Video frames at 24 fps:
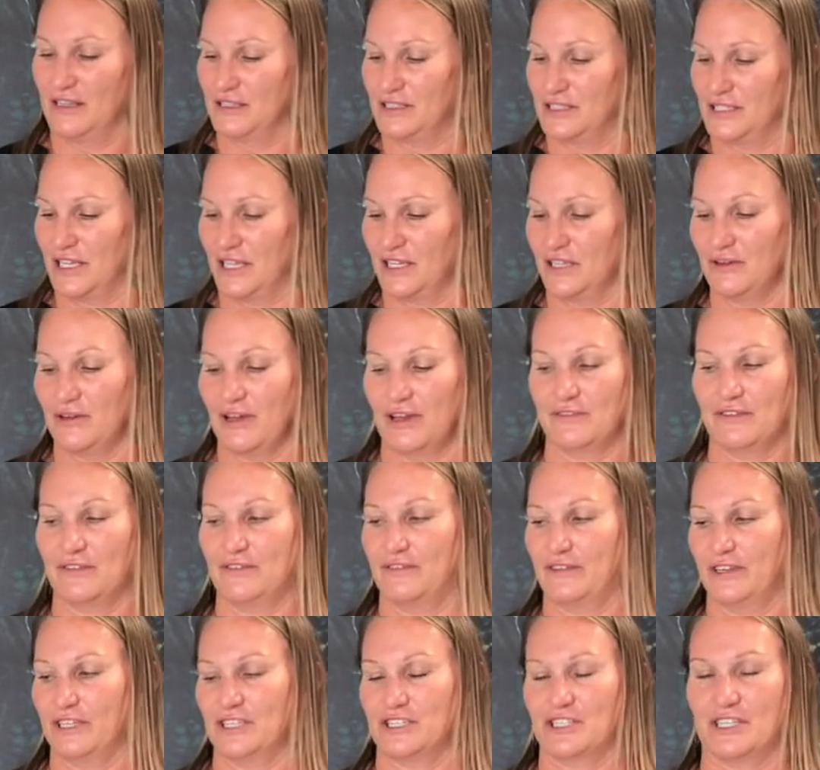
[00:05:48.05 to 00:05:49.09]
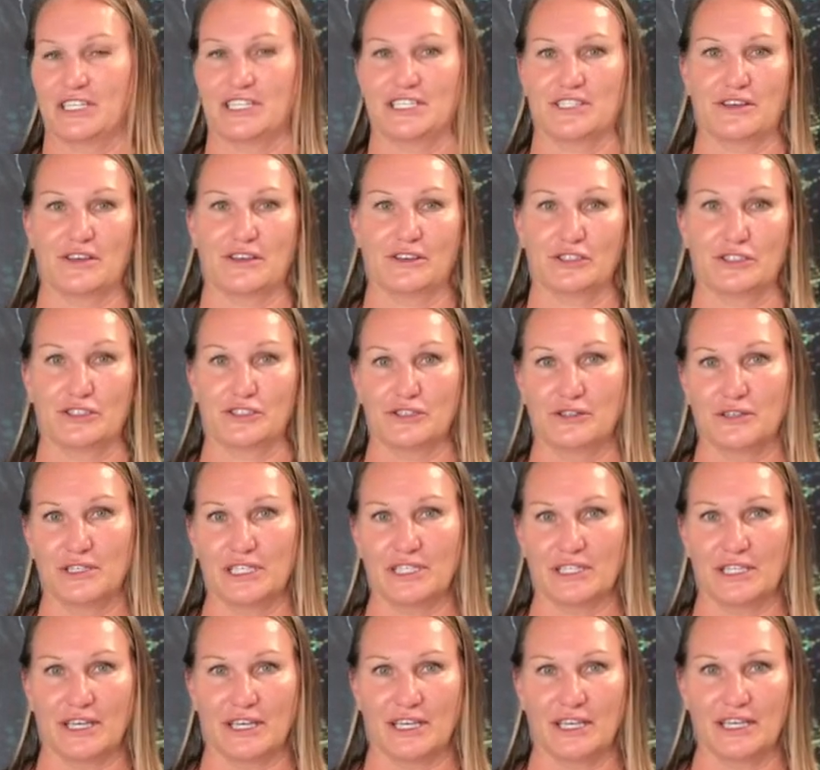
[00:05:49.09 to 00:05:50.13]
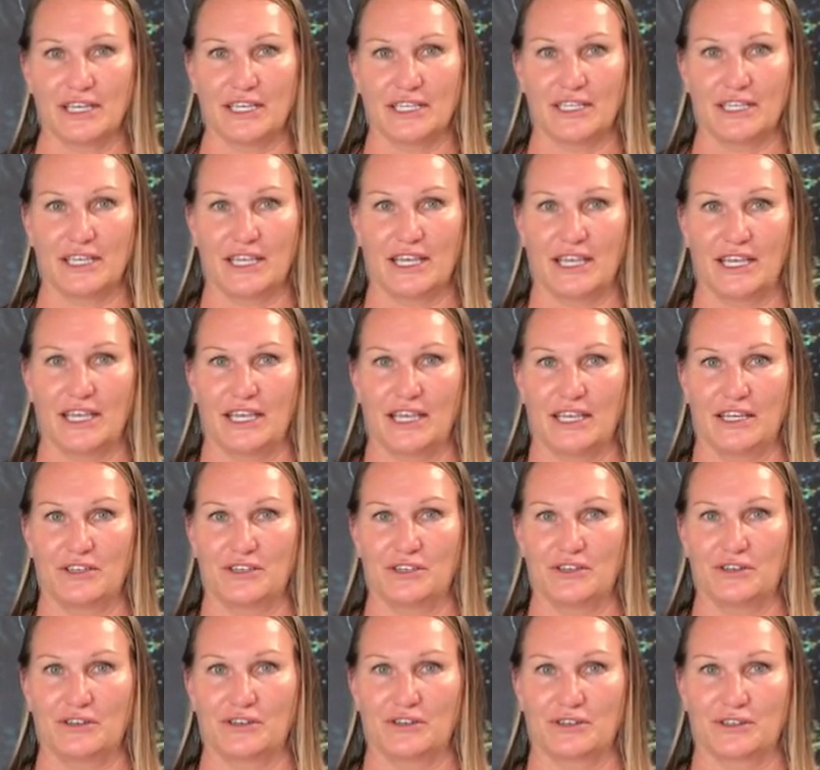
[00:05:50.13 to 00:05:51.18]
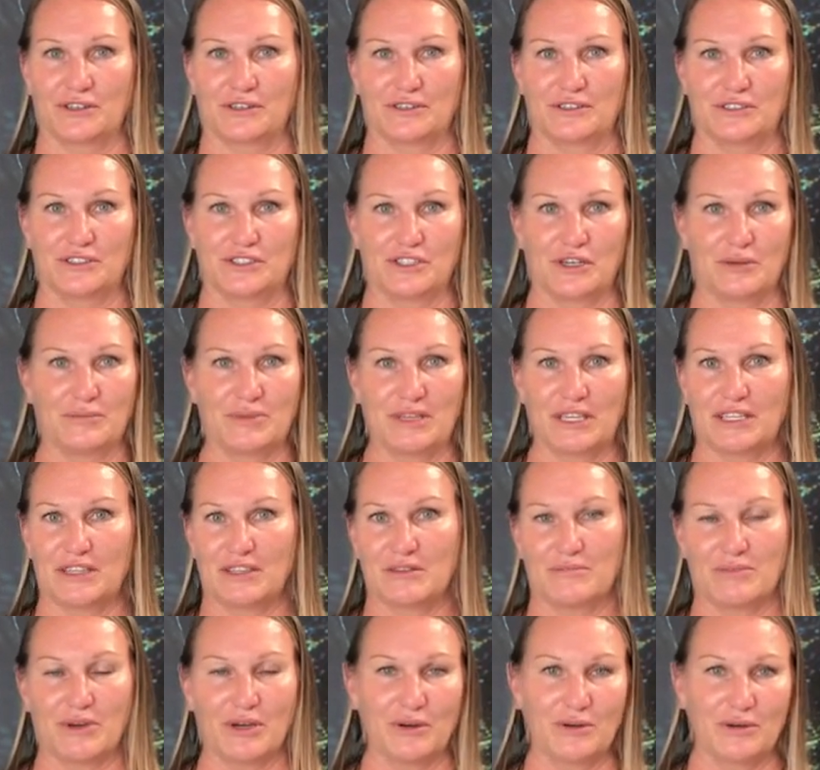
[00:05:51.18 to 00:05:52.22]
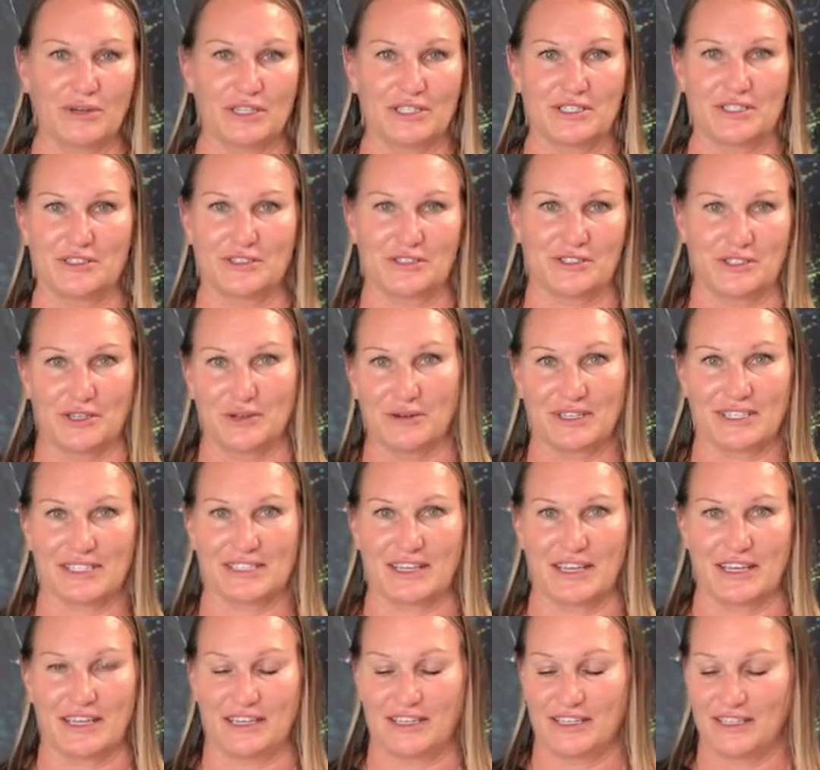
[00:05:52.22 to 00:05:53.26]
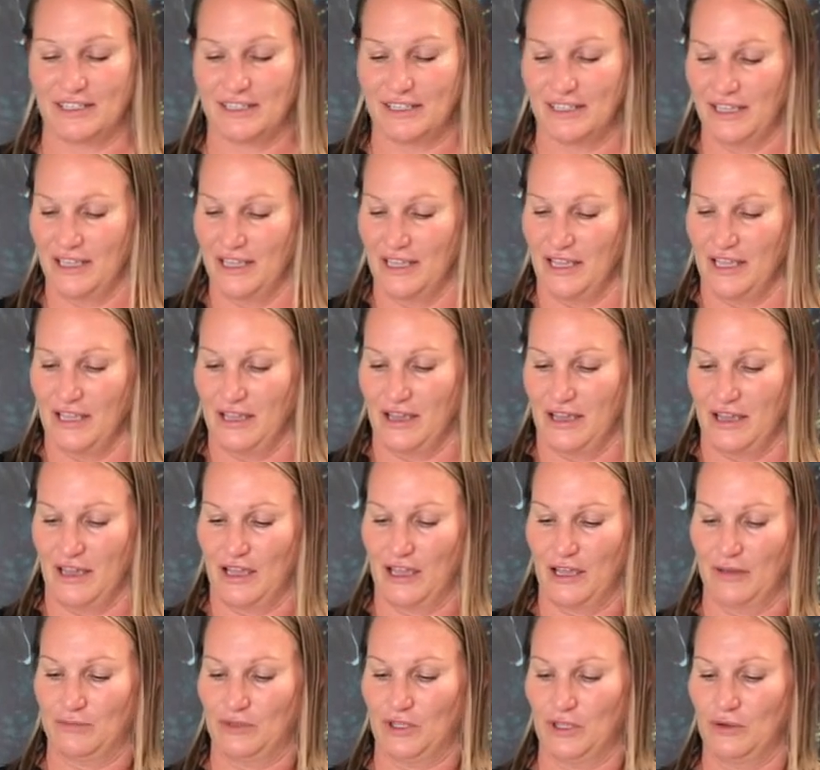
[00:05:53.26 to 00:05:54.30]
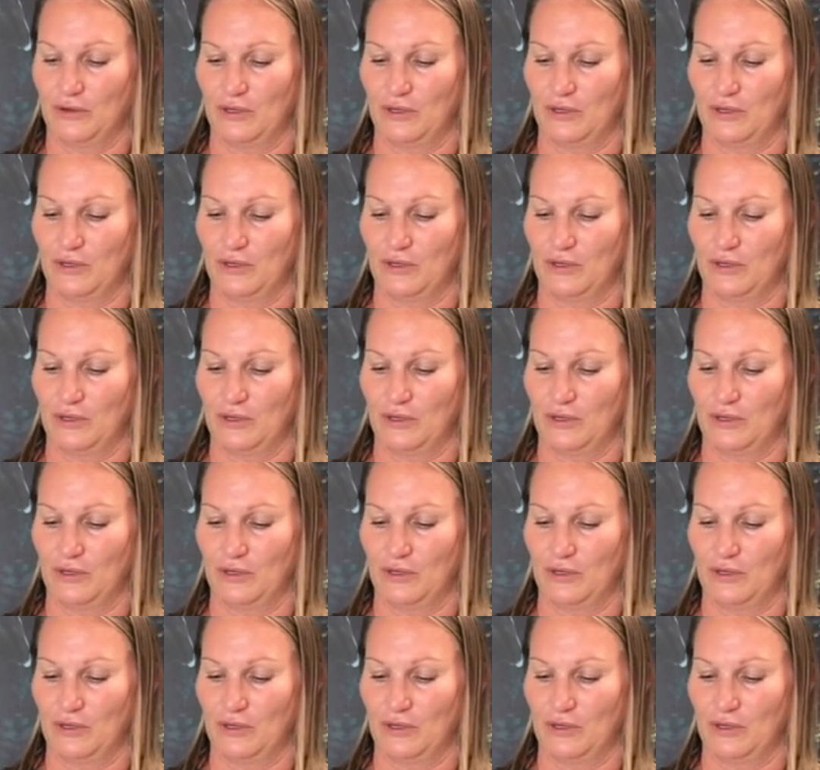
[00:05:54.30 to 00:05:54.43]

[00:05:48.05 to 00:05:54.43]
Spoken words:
Say you have a fish and he's on the shooting line and you're jumping in the boat because you're so excited. You